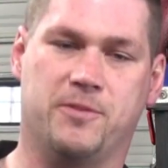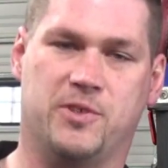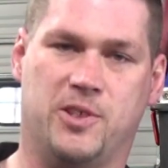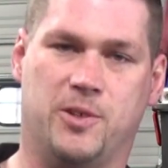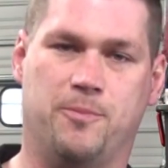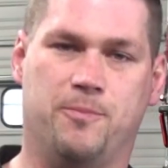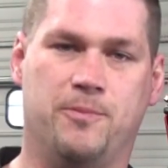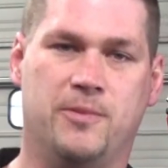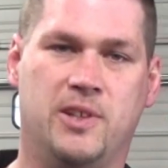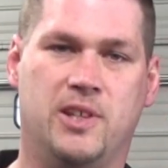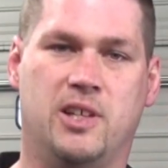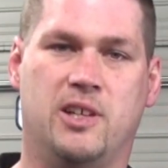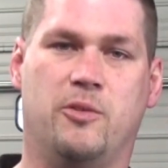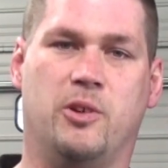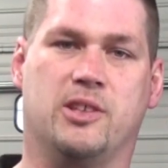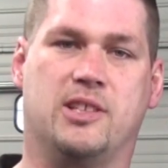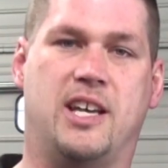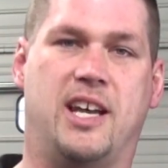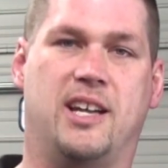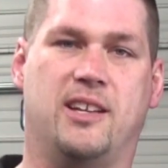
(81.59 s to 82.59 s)
So
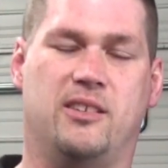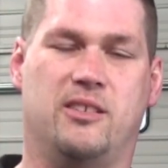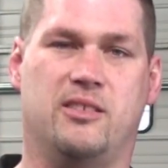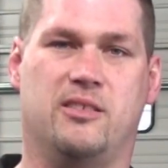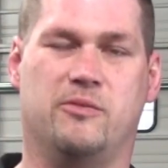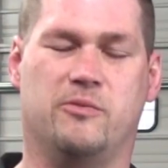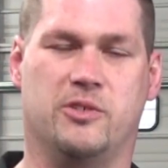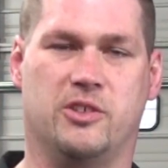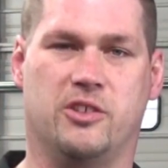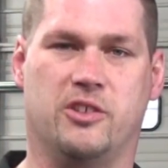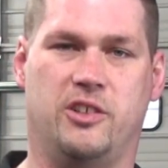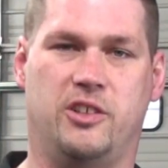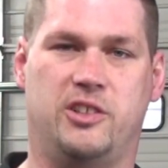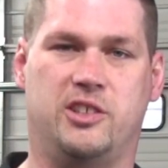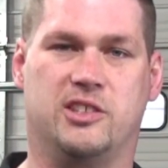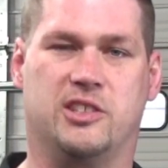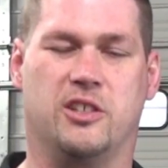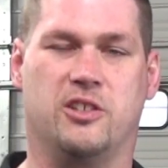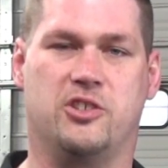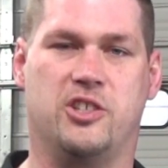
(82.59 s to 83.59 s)
with that, we're going
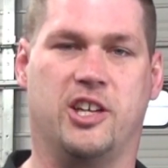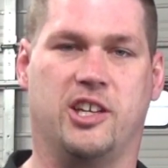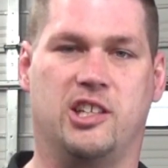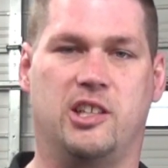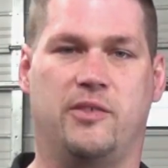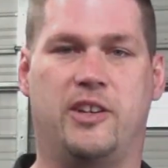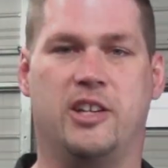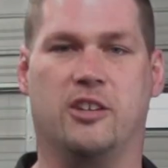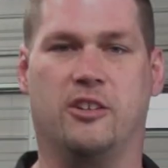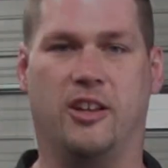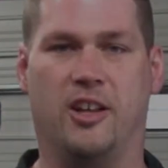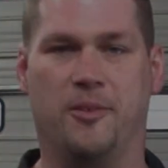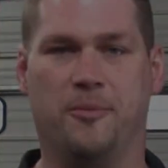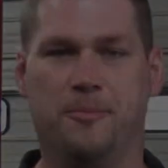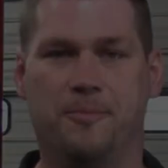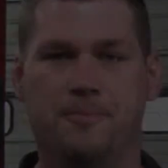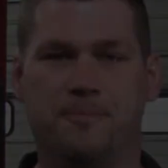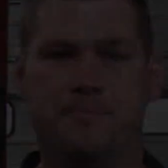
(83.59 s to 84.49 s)
to start checking the vehicle out.